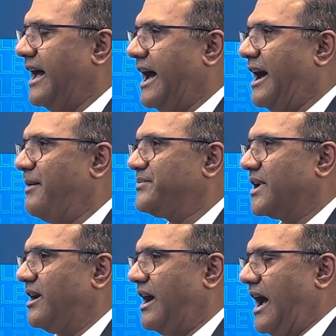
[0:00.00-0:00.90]

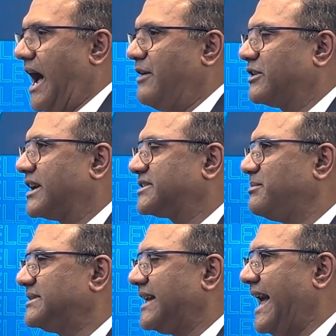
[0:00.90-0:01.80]
our
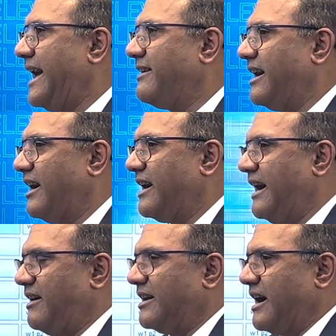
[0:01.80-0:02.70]
customers
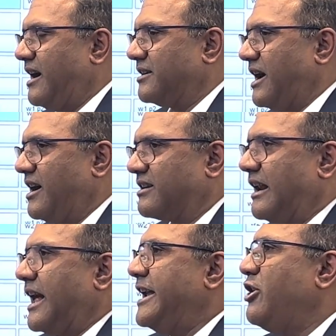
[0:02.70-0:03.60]
are
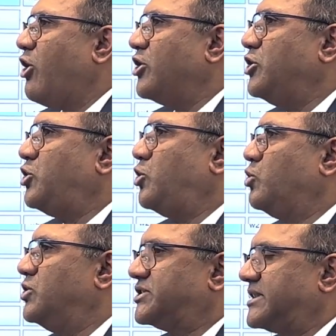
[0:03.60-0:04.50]
relying on
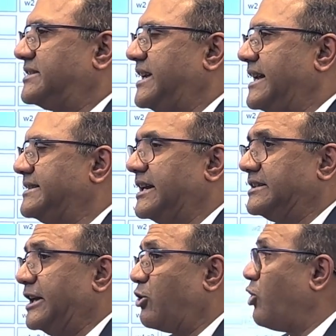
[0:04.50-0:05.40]
tools such as
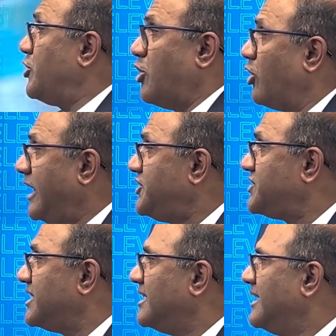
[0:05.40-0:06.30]
their own knowledge.
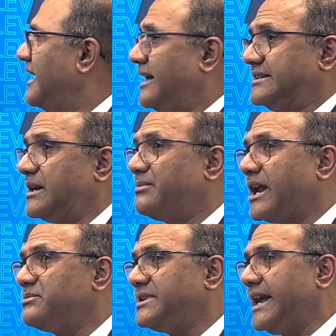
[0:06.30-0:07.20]

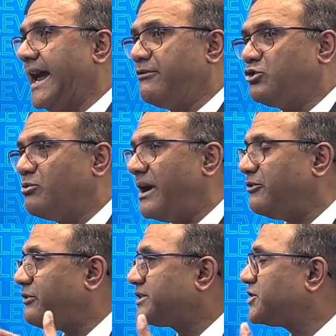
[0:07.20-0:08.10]
Sometimes they have to
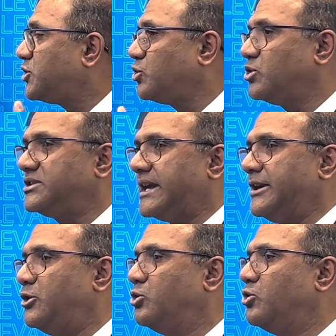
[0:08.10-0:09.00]
manufacture tools
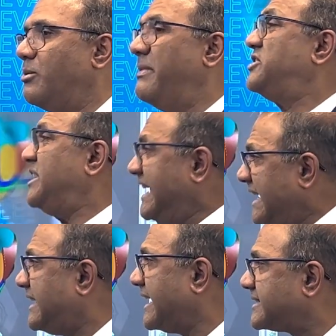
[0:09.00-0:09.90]
and do machining
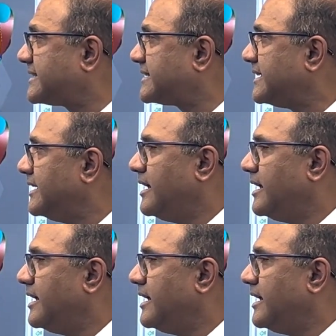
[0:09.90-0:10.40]
tests,